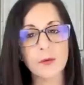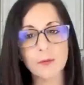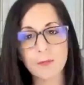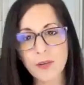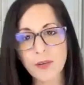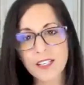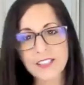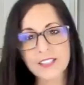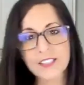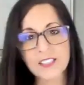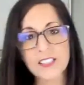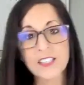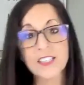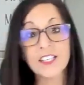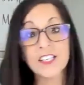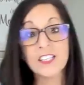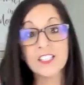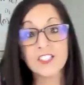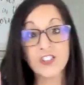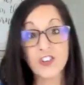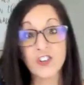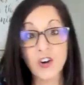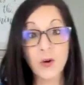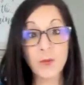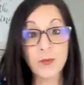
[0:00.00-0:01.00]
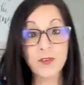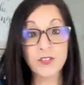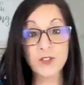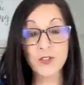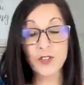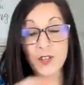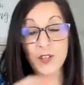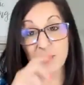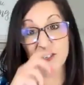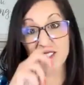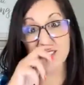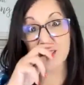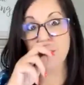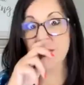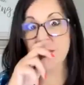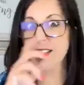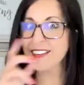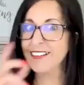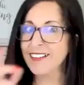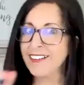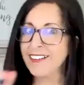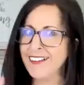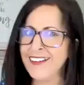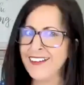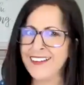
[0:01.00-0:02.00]
But don't hold me to that because I'm like
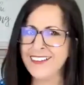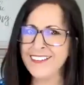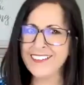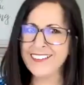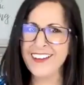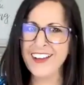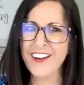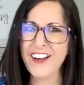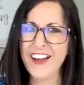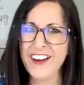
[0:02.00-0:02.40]
I don't know.